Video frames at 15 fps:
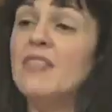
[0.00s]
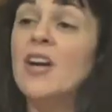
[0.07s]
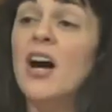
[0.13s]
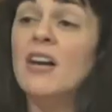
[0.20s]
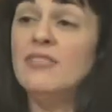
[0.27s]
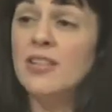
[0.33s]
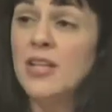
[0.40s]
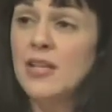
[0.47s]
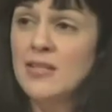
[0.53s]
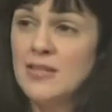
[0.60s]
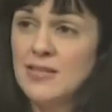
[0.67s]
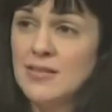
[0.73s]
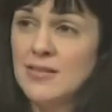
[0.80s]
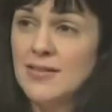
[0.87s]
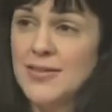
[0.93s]

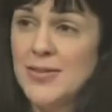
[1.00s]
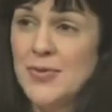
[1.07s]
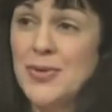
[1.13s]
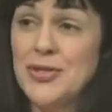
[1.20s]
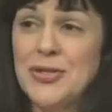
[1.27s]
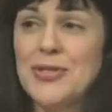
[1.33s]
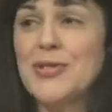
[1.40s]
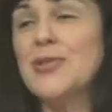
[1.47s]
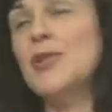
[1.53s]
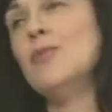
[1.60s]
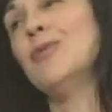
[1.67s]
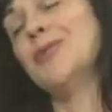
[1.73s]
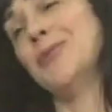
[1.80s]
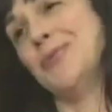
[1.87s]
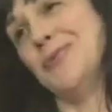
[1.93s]
cufflinks, which are
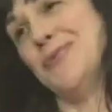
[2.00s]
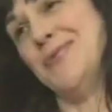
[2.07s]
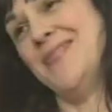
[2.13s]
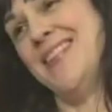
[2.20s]
super cool.